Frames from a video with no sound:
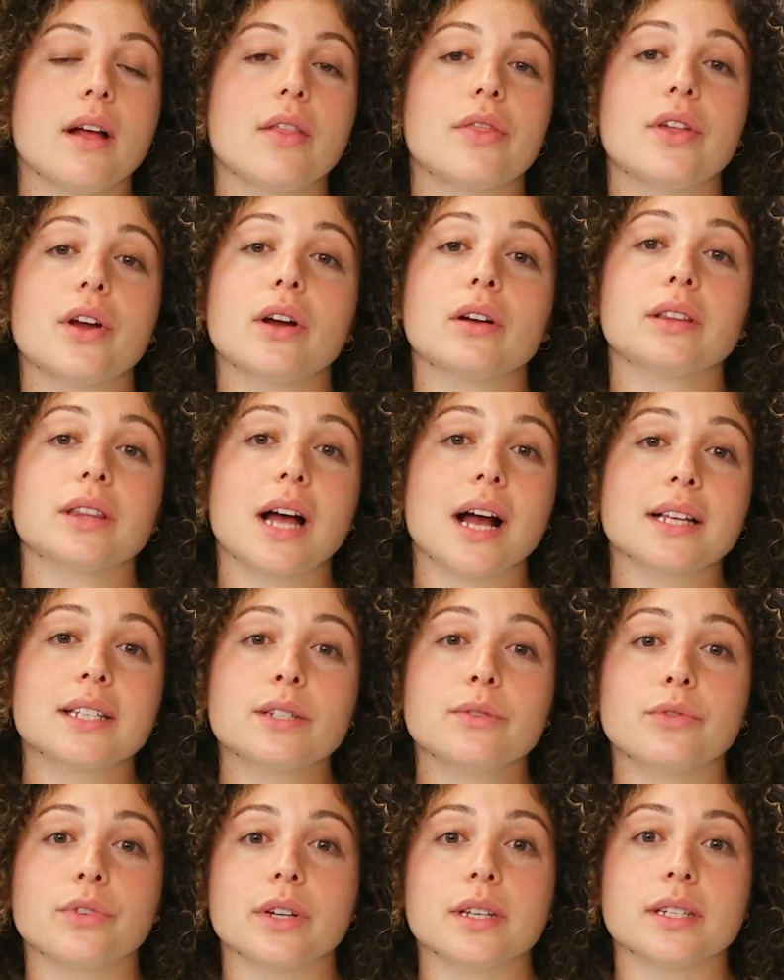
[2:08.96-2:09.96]
There are lots
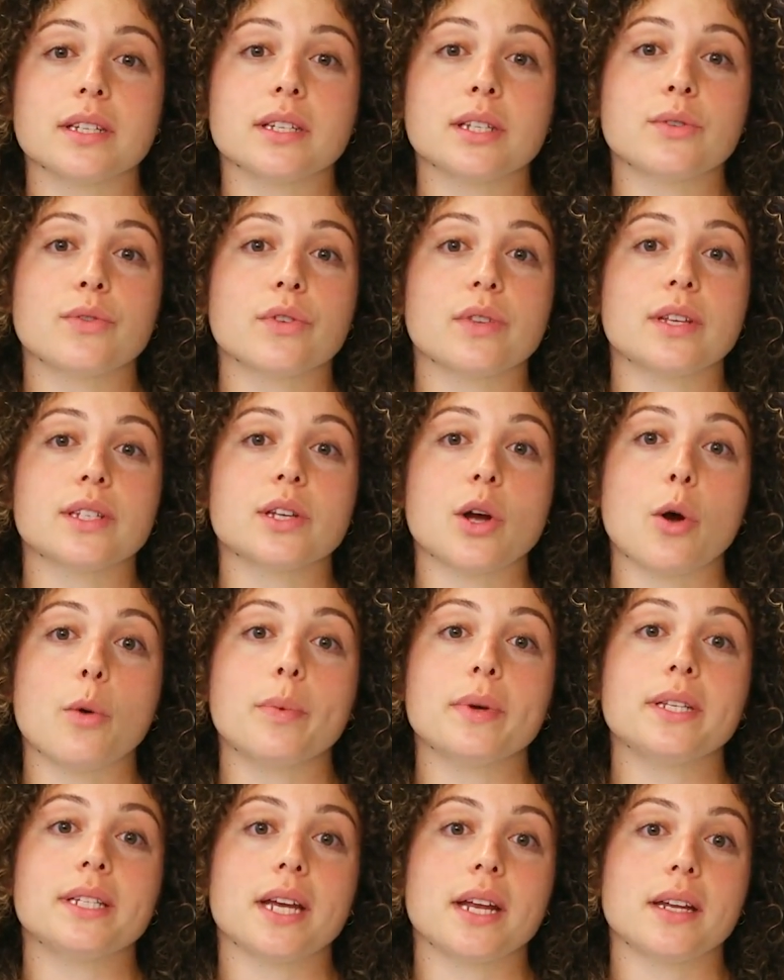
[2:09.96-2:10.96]
of reasons for these
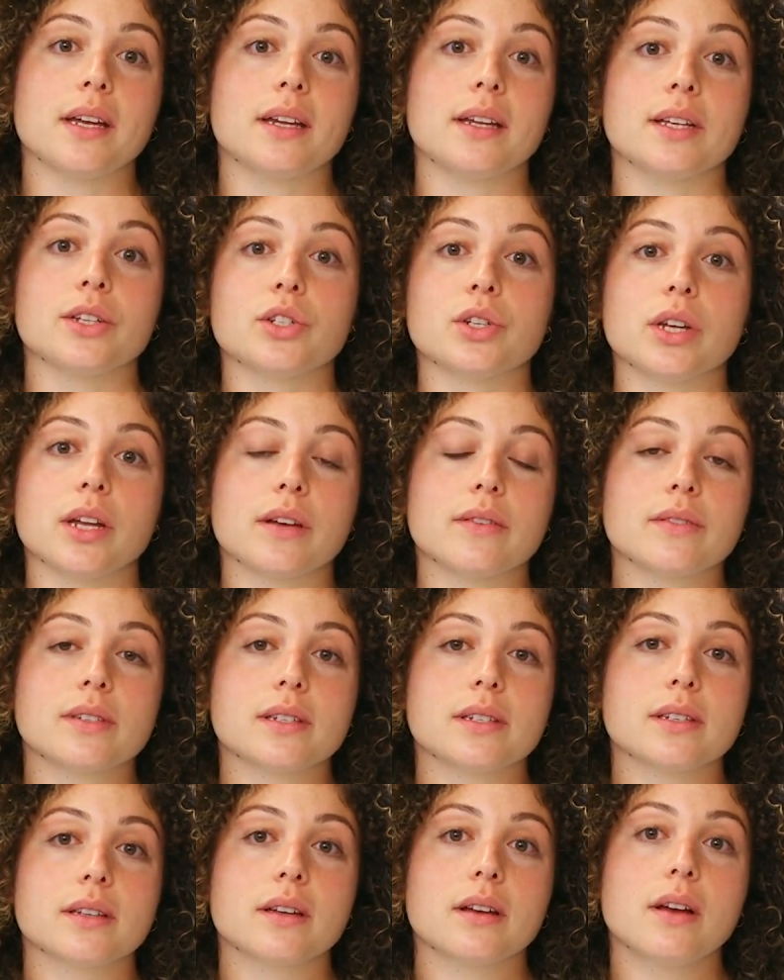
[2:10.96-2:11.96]
open data
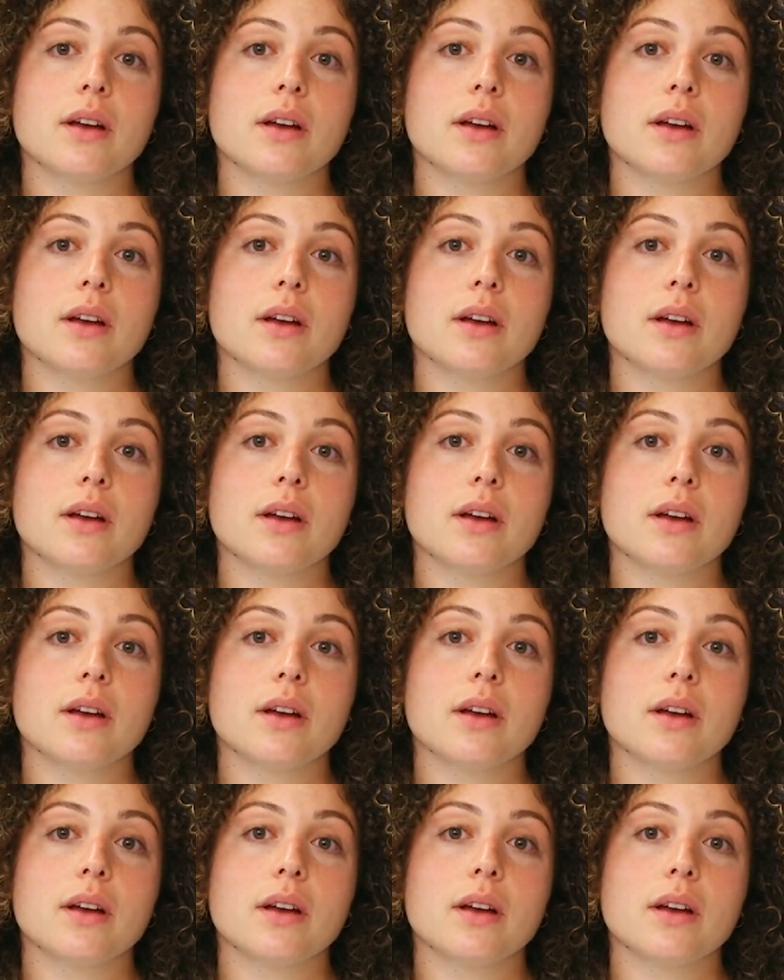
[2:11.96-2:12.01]
initiatives.